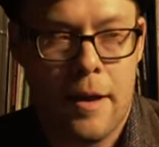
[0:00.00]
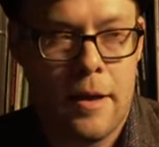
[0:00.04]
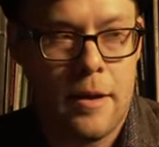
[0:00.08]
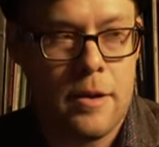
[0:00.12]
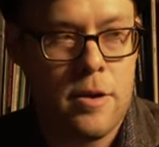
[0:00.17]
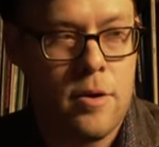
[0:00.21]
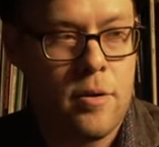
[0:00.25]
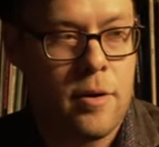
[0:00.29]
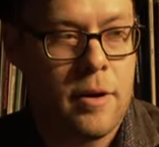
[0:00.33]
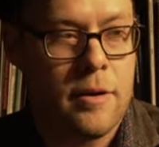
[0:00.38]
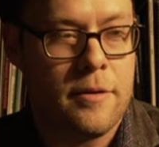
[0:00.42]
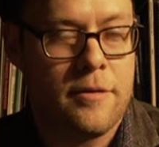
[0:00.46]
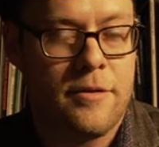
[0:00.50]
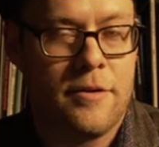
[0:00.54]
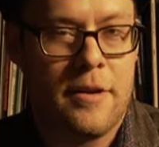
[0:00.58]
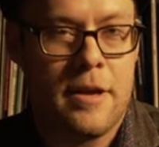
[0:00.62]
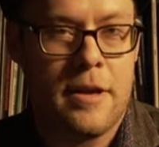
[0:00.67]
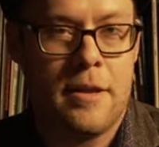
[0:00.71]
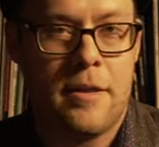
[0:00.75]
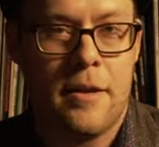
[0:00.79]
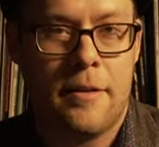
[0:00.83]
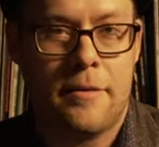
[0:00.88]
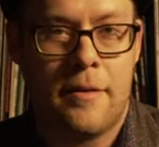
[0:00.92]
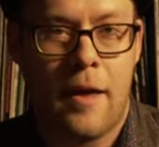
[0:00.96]
uh, you can
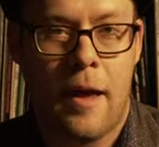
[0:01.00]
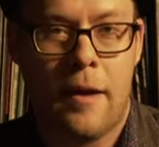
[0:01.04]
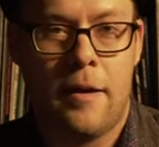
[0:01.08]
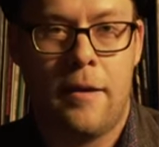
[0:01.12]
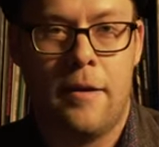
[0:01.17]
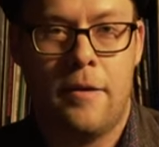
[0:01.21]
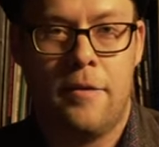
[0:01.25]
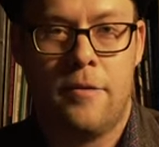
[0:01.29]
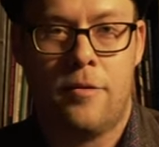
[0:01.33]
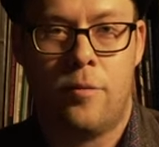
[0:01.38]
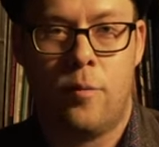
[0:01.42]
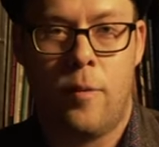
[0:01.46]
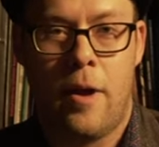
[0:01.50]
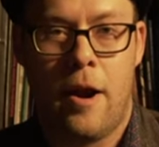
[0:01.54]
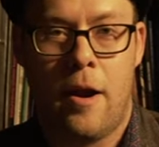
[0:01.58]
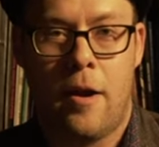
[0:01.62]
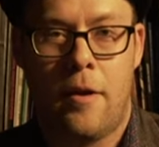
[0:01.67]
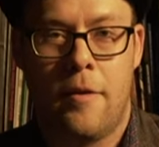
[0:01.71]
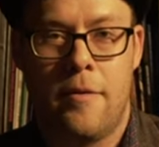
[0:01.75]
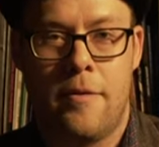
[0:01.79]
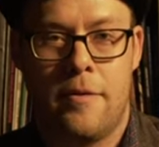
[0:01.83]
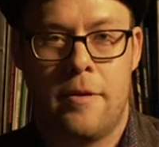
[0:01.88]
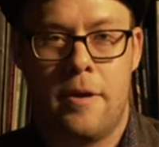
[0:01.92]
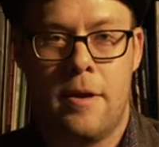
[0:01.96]
see that that is
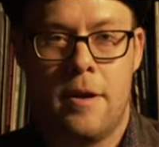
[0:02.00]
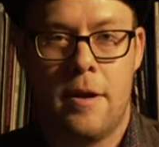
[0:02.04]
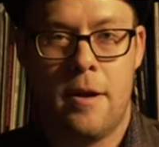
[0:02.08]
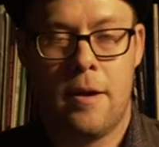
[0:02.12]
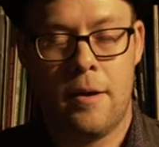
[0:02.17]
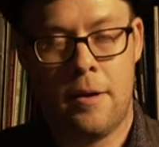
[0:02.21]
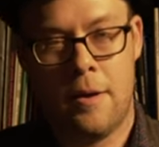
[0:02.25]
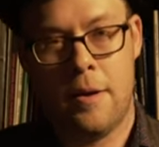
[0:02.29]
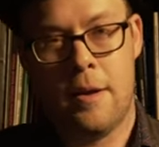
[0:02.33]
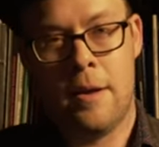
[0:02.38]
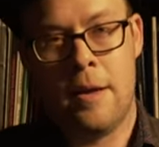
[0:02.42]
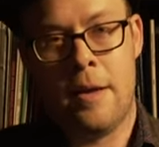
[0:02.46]
where the